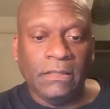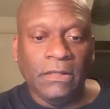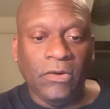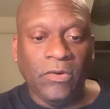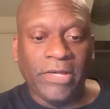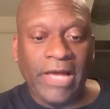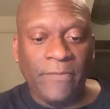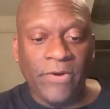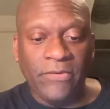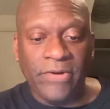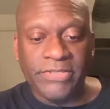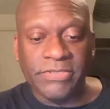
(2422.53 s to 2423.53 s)
Oh,
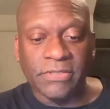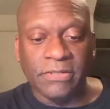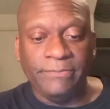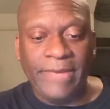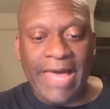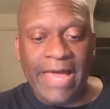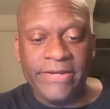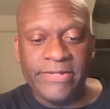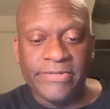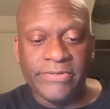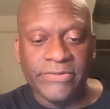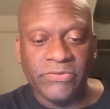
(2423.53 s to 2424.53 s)
cowboy wrestler, bad
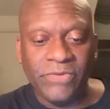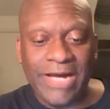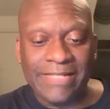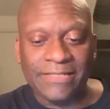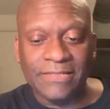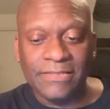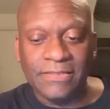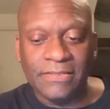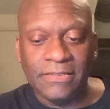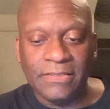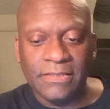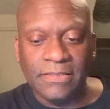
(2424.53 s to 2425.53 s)
news. What?
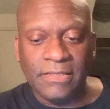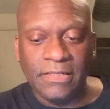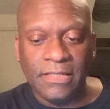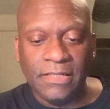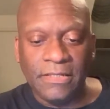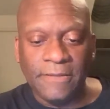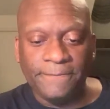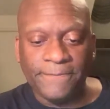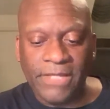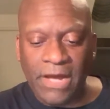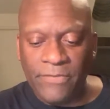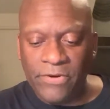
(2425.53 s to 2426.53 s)
um,
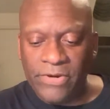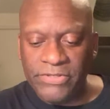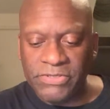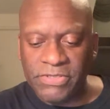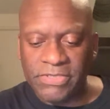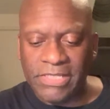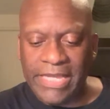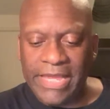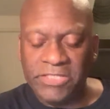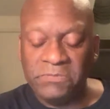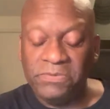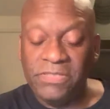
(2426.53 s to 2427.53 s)
Cowboy Rusher says
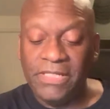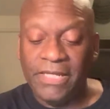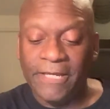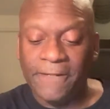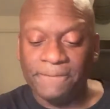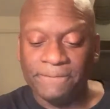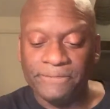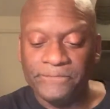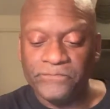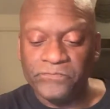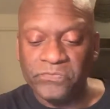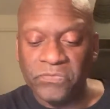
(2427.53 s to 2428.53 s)
ESPN.
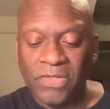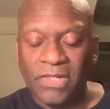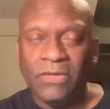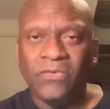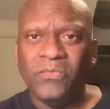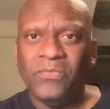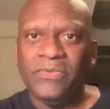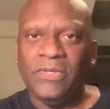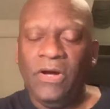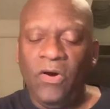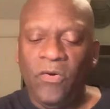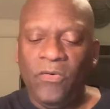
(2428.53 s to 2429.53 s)

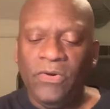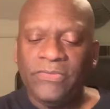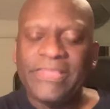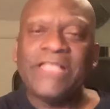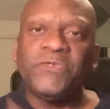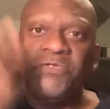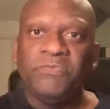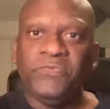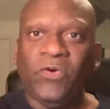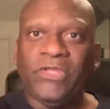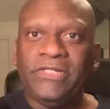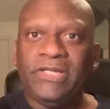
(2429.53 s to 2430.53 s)
Oh, that's what
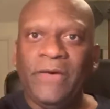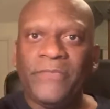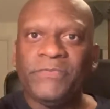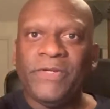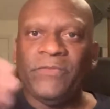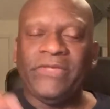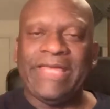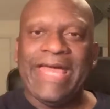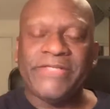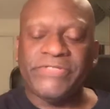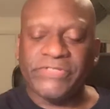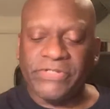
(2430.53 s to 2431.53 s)
Roland Dubs meant with
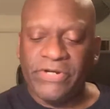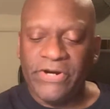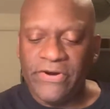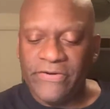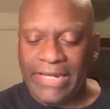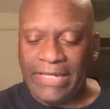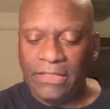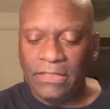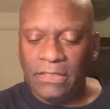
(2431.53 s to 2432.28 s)
S. Curry.